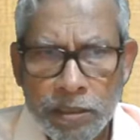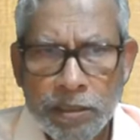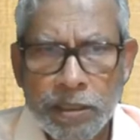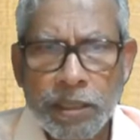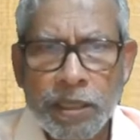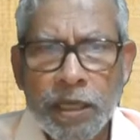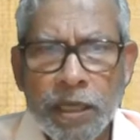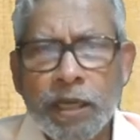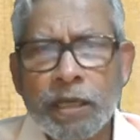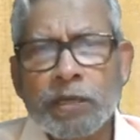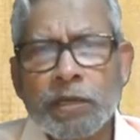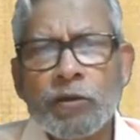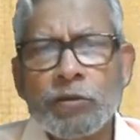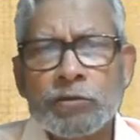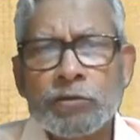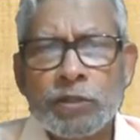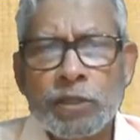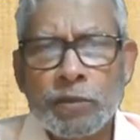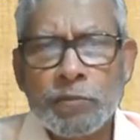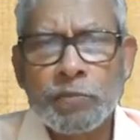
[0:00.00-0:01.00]
They are
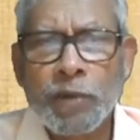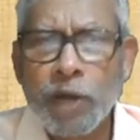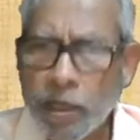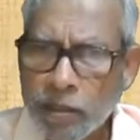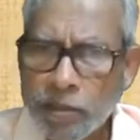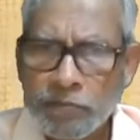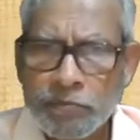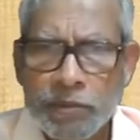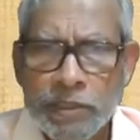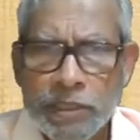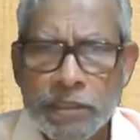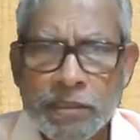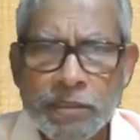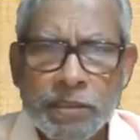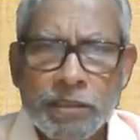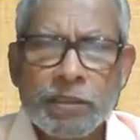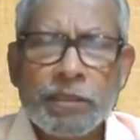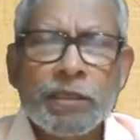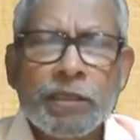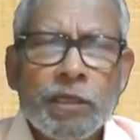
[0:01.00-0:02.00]
also a part of
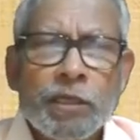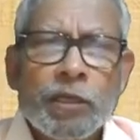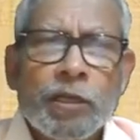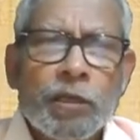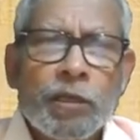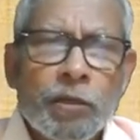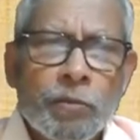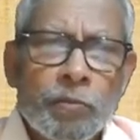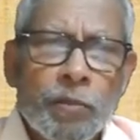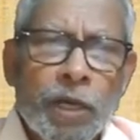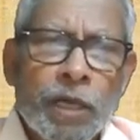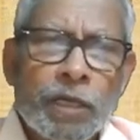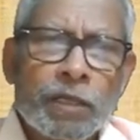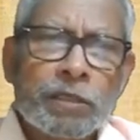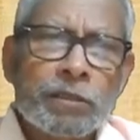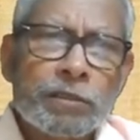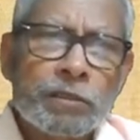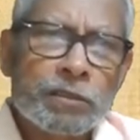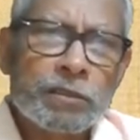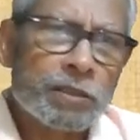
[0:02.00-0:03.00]
ministry, but
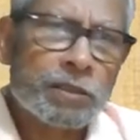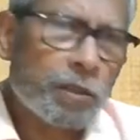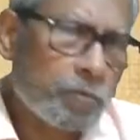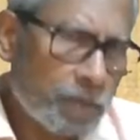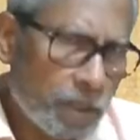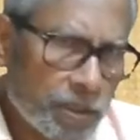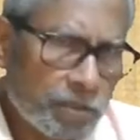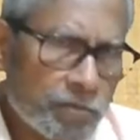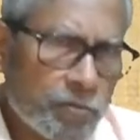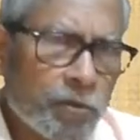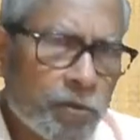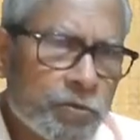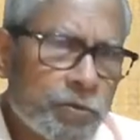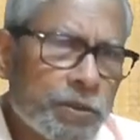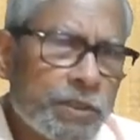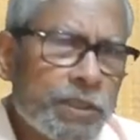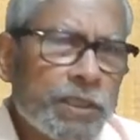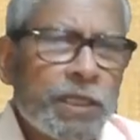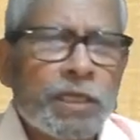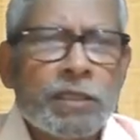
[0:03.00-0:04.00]
some
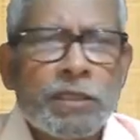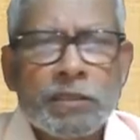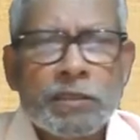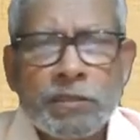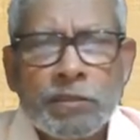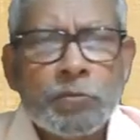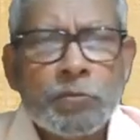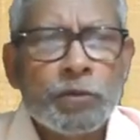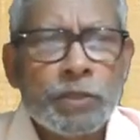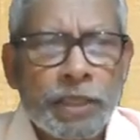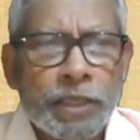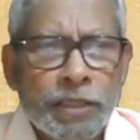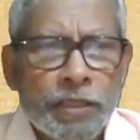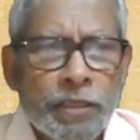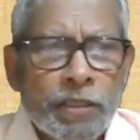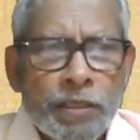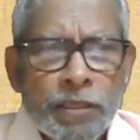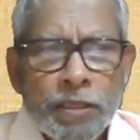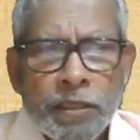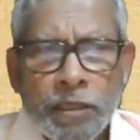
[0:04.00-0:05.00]
responsibility are distributed.
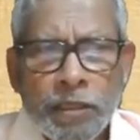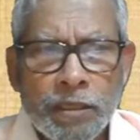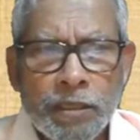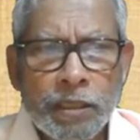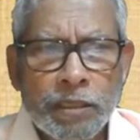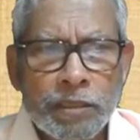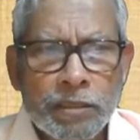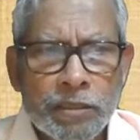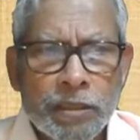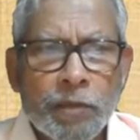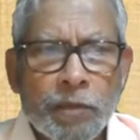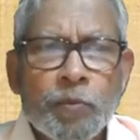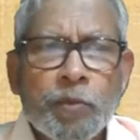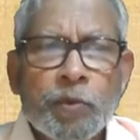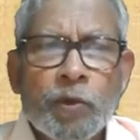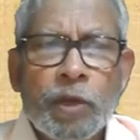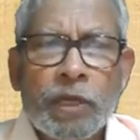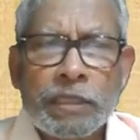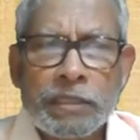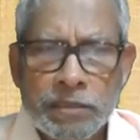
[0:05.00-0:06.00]
There is the
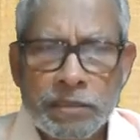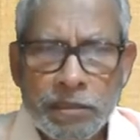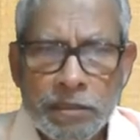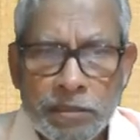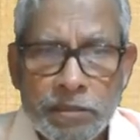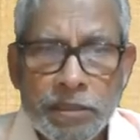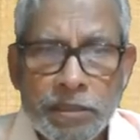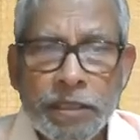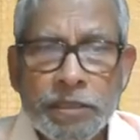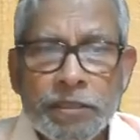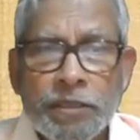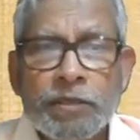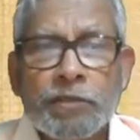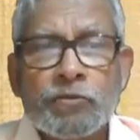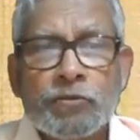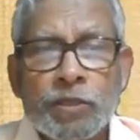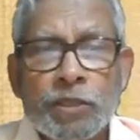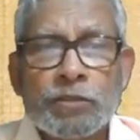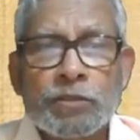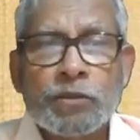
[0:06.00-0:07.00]
employees, state
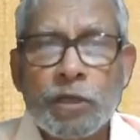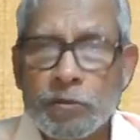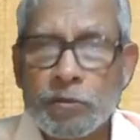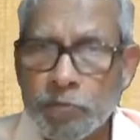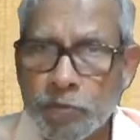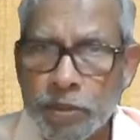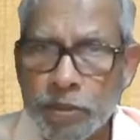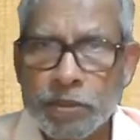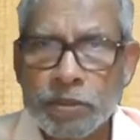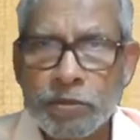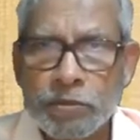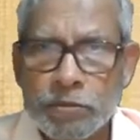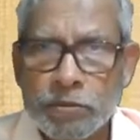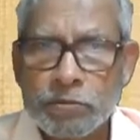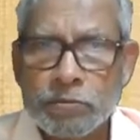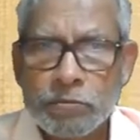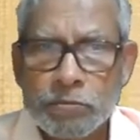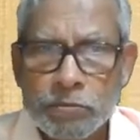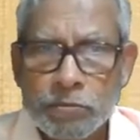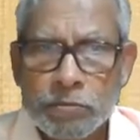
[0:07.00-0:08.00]
insurance corporations,
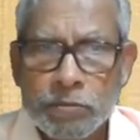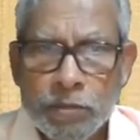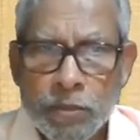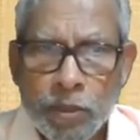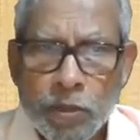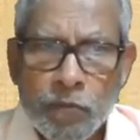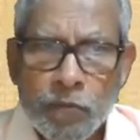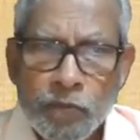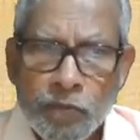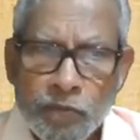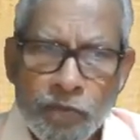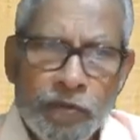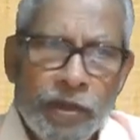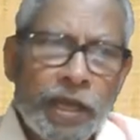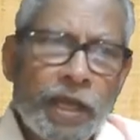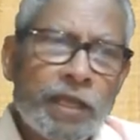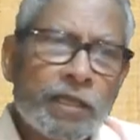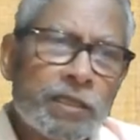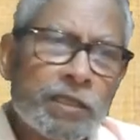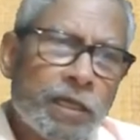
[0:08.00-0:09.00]

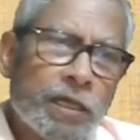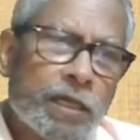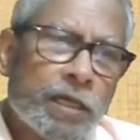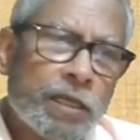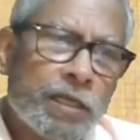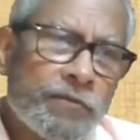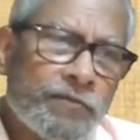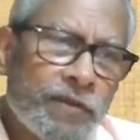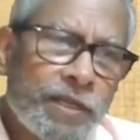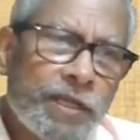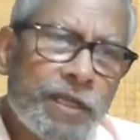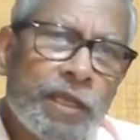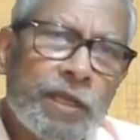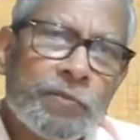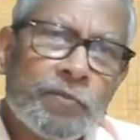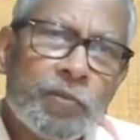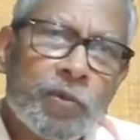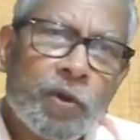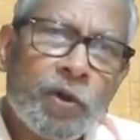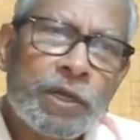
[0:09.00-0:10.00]
where if any
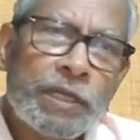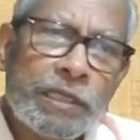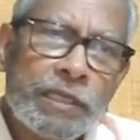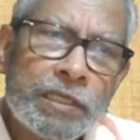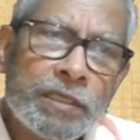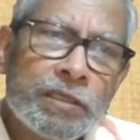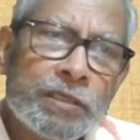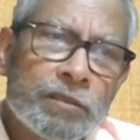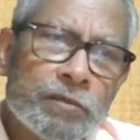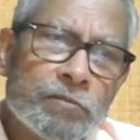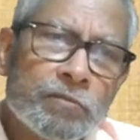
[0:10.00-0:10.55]
employee